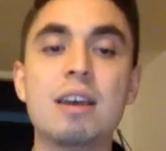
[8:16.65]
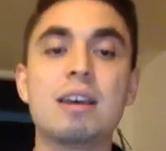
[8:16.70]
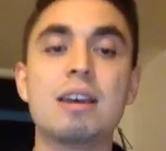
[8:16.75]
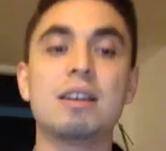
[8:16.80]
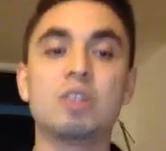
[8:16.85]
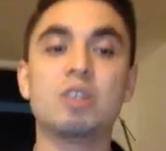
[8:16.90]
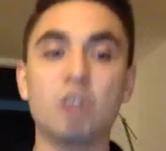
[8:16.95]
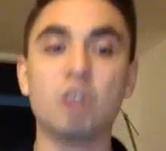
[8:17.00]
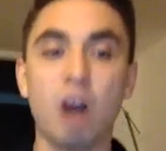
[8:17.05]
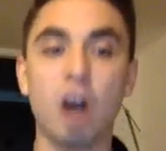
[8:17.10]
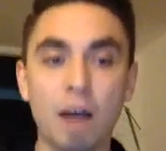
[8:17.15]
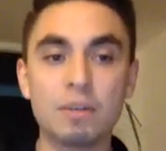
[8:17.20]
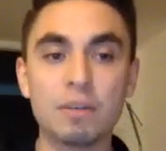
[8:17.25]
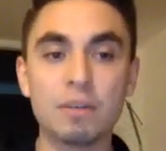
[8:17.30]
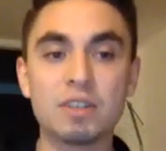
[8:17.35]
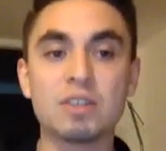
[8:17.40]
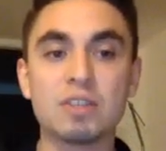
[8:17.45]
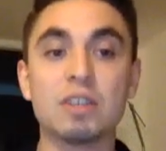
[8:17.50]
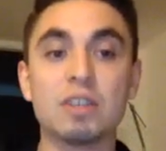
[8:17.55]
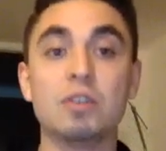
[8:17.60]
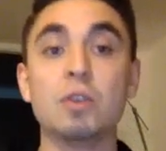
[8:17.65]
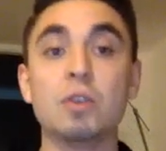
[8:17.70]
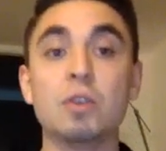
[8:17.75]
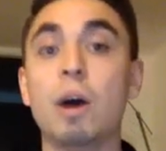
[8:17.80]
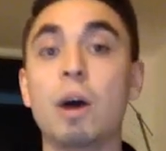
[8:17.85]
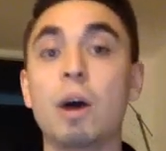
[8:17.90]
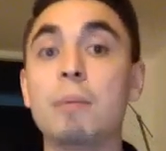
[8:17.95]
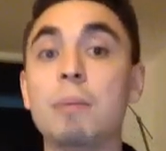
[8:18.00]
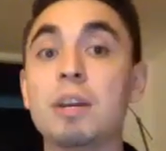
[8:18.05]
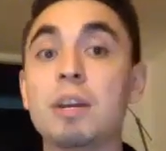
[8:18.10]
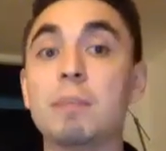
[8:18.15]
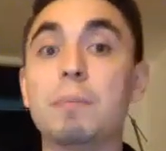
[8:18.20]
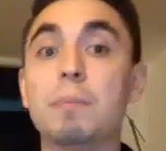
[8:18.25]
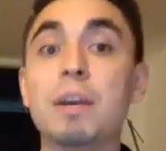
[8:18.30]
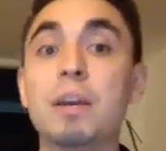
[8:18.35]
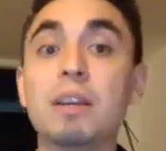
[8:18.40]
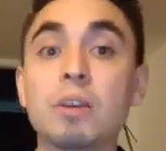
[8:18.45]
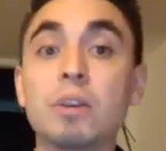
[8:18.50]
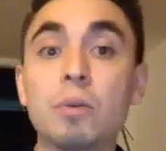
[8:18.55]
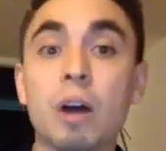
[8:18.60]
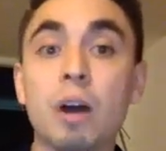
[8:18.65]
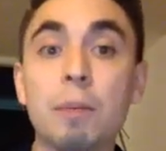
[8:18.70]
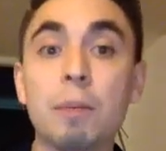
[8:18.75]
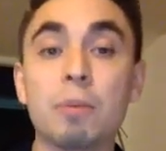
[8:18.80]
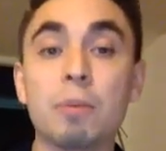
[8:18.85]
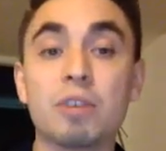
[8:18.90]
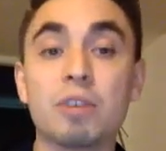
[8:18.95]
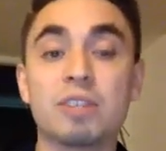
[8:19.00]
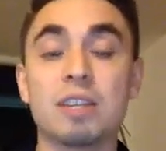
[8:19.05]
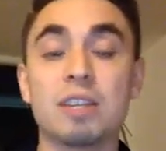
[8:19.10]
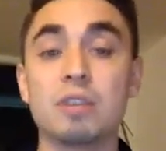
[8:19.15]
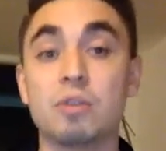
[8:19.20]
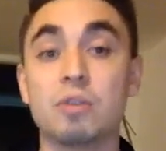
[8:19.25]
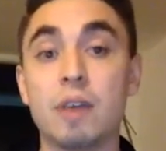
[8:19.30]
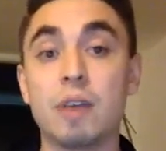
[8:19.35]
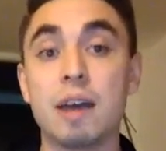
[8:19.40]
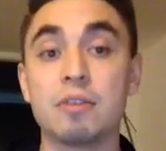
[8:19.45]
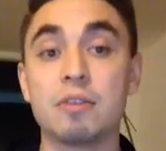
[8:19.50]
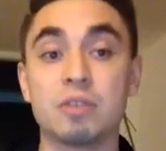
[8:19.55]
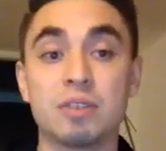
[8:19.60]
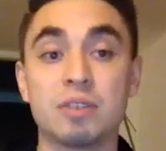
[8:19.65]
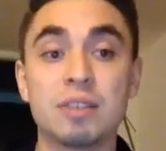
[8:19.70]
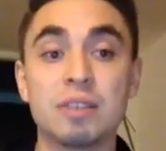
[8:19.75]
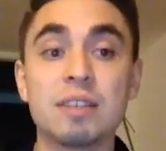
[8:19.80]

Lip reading: is obviously, do you want me to pick you up or send you the address?